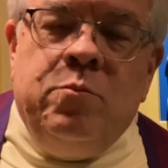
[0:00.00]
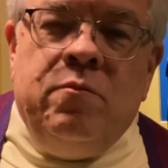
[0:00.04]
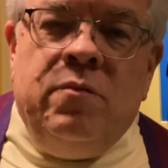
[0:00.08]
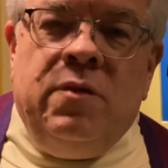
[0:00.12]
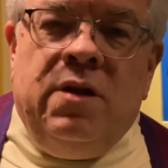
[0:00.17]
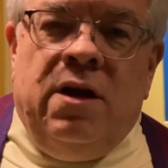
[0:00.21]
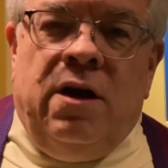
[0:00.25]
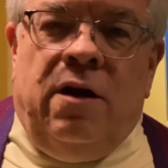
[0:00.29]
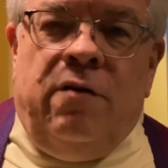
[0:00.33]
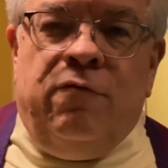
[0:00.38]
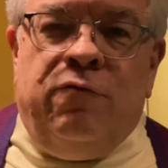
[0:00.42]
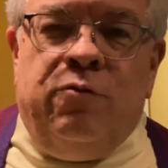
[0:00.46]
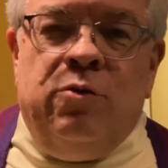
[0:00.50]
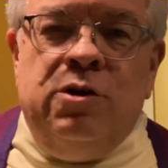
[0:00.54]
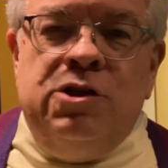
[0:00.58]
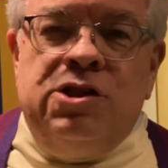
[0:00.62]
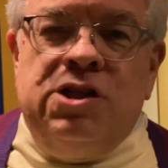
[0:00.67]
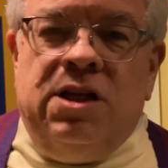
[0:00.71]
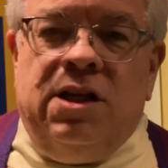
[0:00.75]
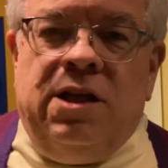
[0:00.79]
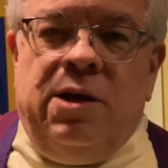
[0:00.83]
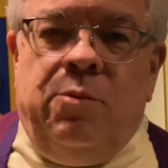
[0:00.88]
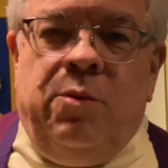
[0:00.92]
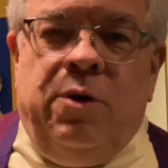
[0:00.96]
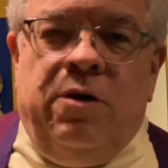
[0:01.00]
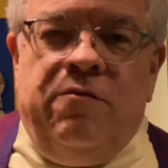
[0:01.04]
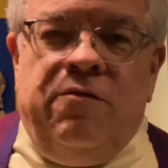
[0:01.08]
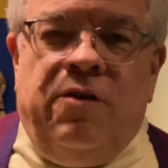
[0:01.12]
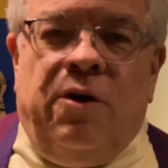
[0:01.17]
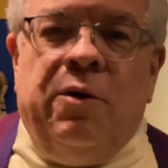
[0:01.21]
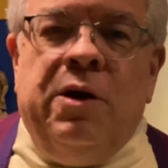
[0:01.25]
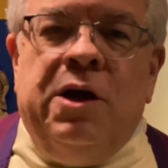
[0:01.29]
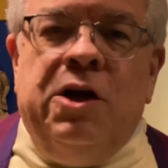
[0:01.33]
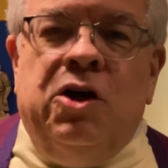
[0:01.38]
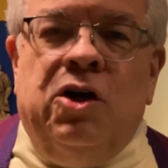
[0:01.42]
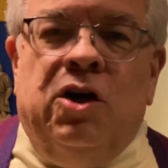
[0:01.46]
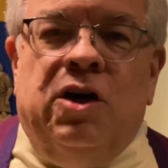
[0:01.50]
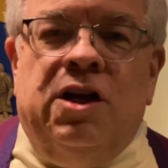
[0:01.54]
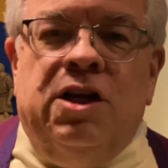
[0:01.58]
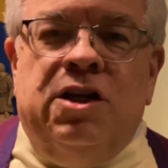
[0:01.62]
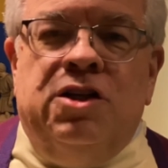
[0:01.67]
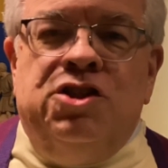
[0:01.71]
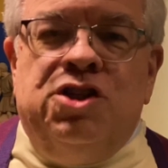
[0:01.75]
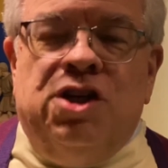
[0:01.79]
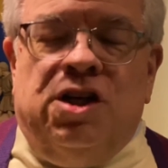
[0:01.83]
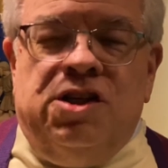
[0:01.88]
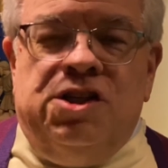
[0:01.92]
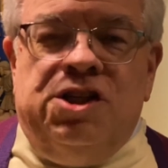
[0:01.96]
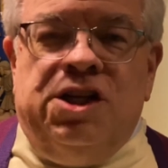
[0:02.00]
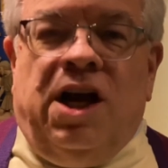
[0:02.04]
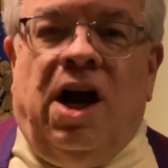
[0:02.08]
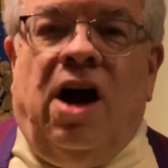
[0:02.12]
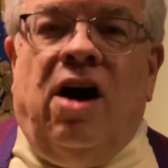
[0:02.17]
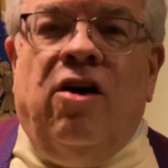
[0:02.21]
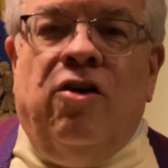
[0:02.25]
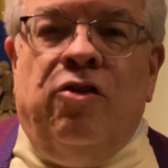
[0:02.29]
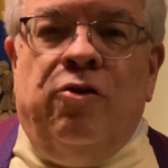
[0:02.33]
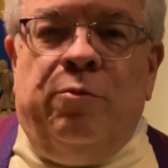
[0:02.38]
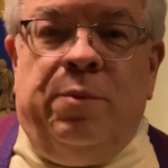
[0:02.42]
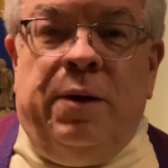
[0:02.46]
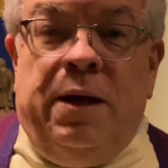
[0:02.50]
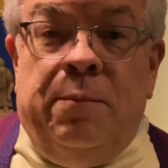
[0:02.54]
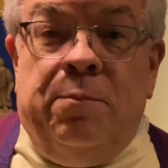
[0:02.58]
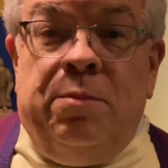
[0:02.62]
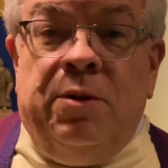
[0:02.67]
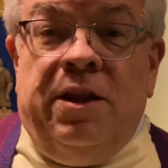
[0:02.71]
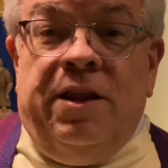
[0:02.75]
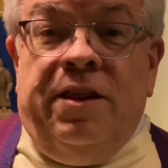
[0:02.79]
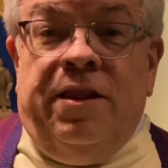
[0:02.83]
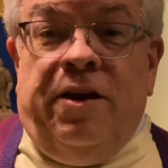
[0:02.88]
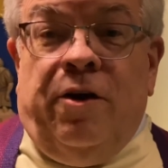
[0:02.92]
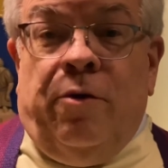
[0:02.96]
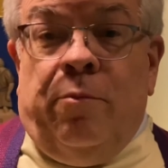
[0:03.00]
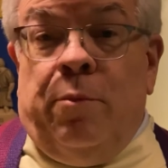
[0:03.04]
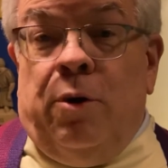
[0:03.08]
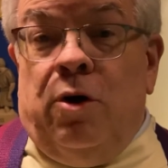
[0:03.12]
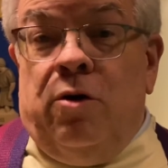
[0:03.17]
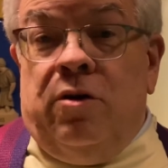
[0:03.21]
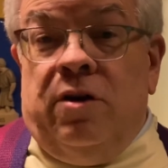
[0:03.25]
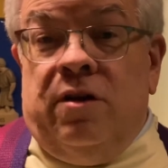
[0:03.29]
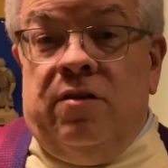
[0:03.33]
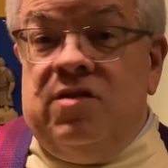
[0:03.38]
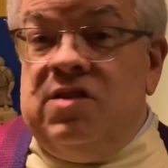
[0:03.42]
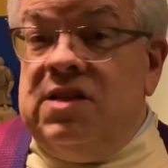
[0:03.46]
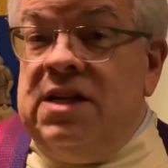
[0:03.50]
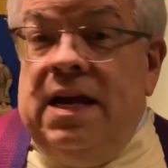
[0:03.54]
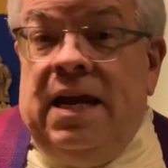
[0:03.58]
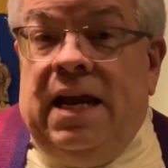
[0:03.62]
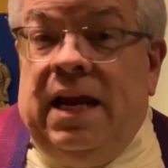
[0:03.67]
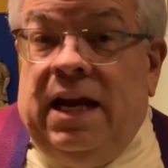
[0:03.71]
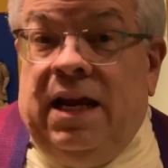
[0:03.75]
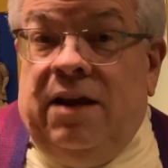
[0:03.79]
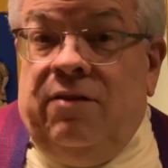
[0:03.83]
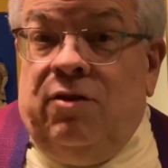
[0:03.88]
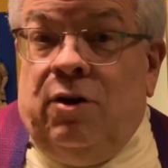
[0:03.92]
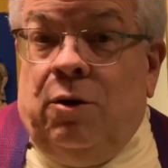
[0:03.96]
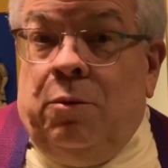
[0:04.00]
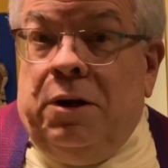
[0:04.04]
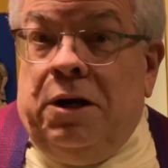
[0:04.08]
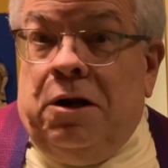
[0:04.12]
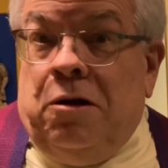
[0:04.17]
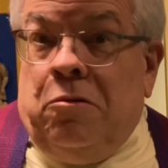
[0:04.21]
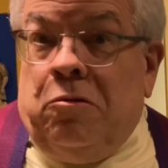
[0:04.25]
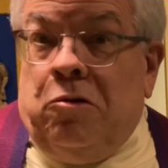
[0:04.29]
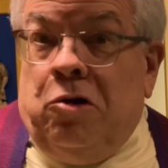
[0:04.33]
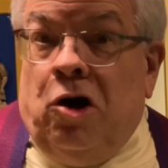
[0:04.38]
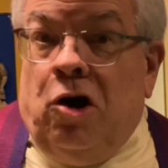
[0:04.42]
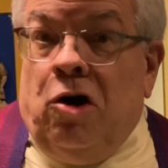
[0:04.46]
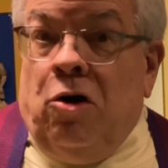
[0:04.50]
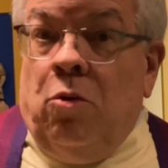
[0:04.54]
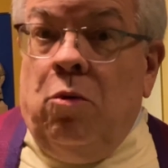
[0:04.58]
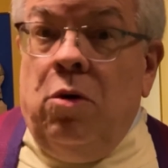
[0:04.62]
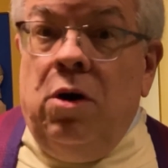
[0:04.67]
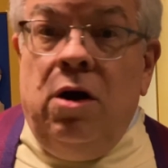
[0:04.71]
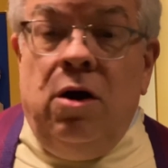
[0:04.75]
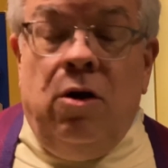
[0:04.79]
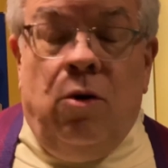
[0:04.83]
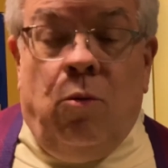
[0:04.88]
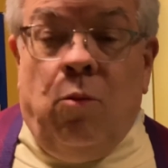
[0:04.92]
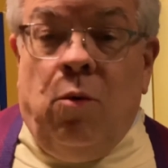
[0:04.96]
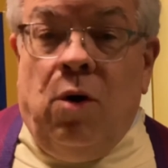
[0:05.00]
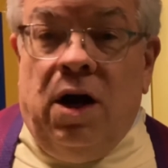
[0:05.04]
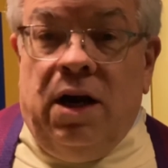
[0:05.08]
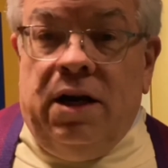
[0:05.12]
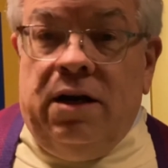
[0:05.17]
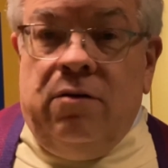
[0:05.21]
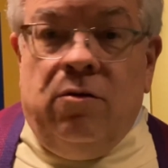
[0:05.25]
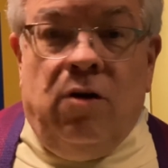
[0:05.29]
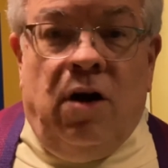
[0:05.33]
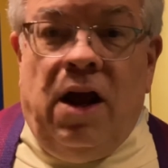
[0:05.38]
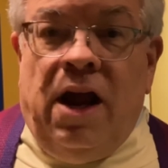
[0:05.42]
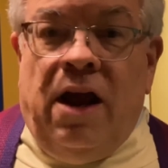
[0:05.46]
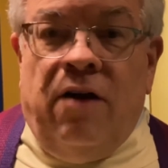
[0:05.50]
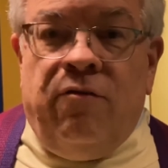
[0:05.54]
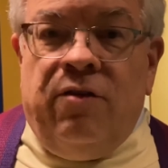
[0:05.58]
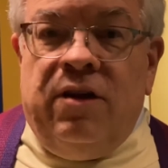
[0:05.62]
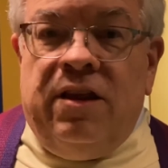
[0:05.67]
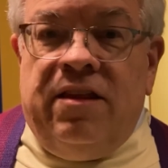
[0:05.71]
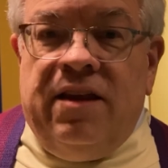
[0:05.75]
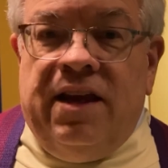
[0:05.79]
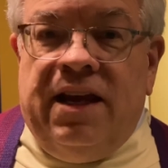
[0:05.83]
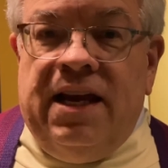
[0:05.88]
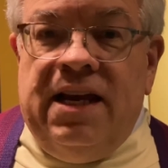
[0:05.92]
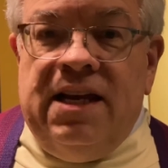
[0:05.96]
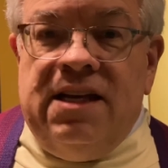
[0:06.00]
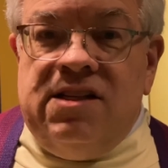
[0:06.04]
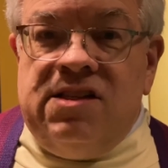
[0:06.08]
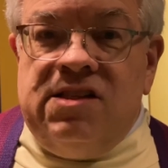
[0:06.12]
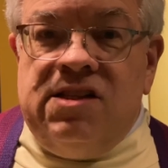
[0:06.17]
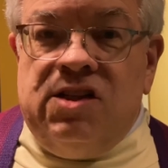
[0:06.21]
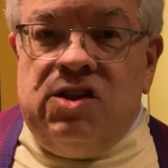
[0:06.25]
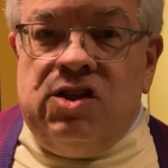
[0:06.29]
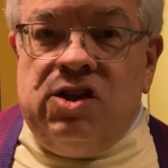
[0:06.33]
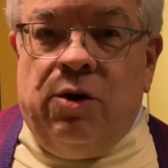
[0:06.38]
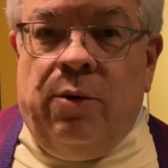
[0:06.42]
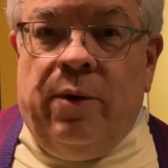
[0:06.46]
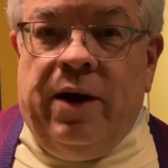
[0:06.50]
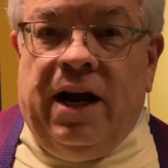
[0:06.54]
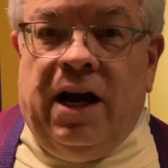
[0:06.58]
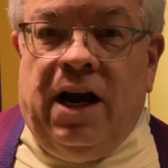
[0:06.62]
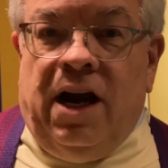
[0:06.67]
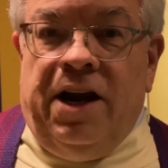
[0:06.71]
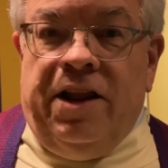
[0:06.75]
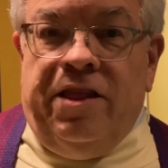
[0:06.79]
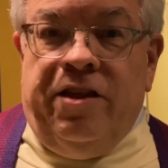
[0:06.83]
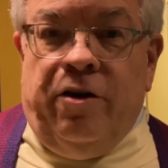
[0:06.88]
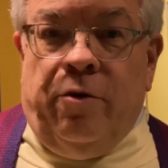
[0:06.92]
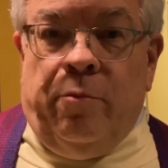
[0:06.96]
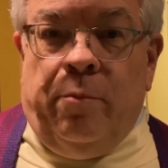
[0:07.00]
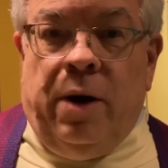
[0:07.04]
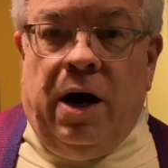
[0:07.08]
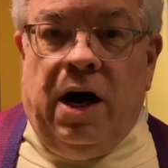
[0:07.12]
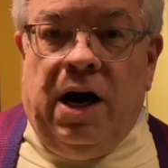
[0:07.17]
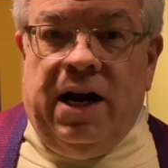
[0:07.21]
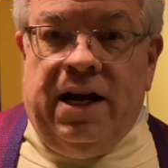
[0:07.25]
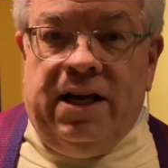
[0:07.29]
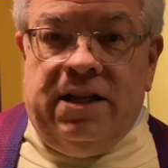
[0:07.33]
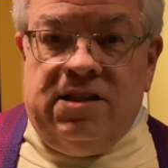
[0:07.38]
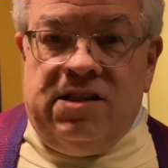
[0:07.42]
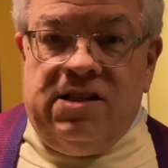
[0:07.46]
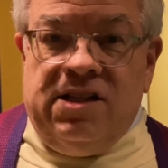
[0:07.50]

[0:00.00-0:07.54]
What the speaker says: Unfortunately, we're very good at judging other people and their motives, even though we don't know what everything is that's going on in their minds.